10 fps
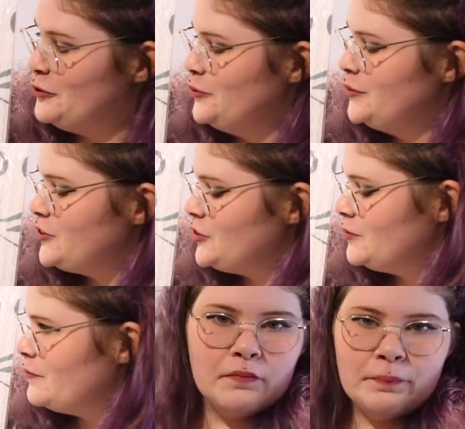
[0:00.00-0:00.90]
huge.
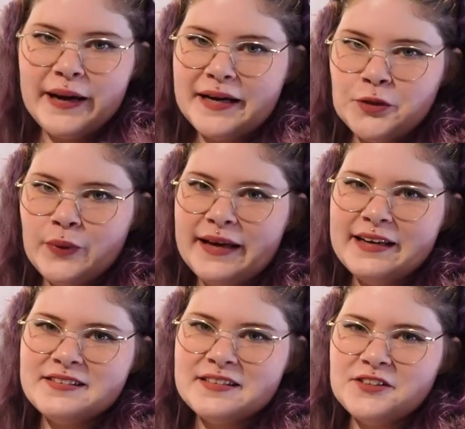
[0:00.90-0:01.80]
By the way,
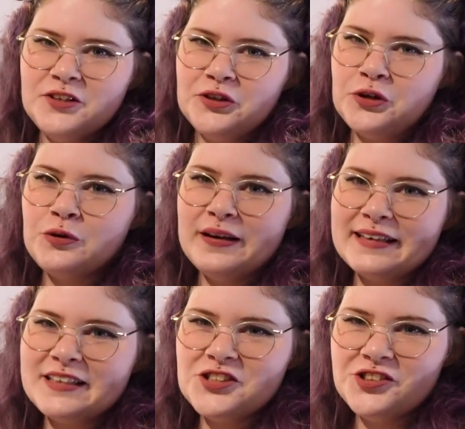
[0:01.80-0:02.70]
is it an
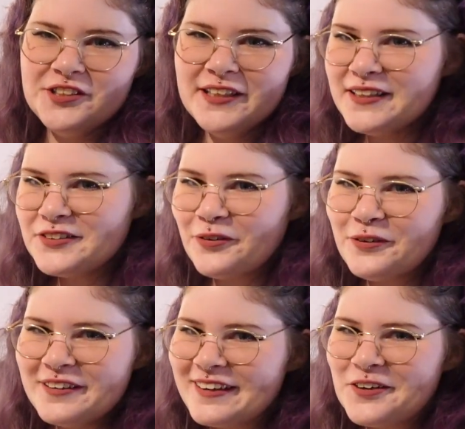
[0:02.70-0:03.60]
acrylic sheet
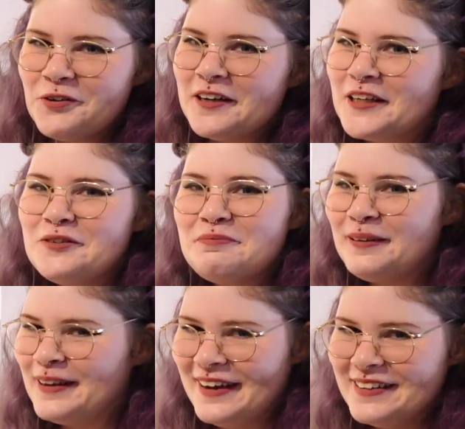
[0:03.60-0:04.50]
or an acrylic
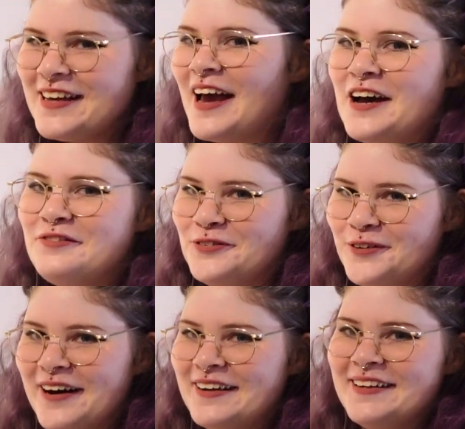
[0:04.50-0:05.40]
plate? I have
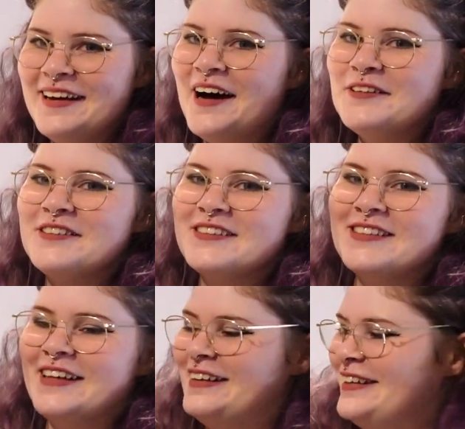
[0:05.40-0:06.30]
no idea how to
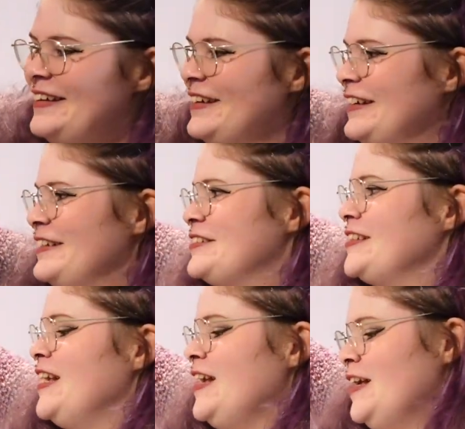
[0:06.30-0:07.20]
say it in English,
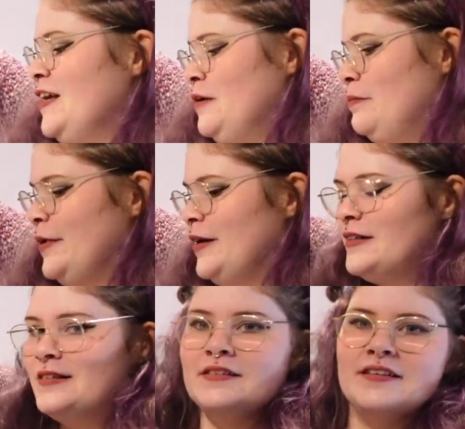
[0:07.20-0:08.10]

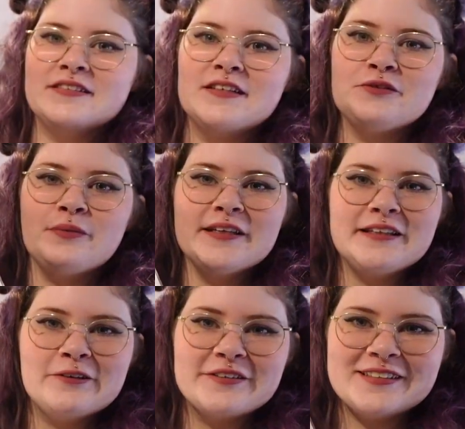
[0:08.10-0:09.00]
but this is what
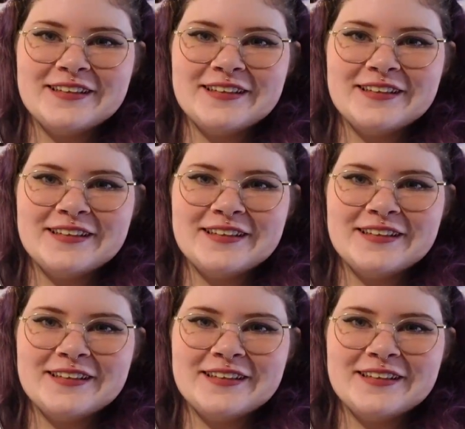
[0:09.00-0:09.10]
it looks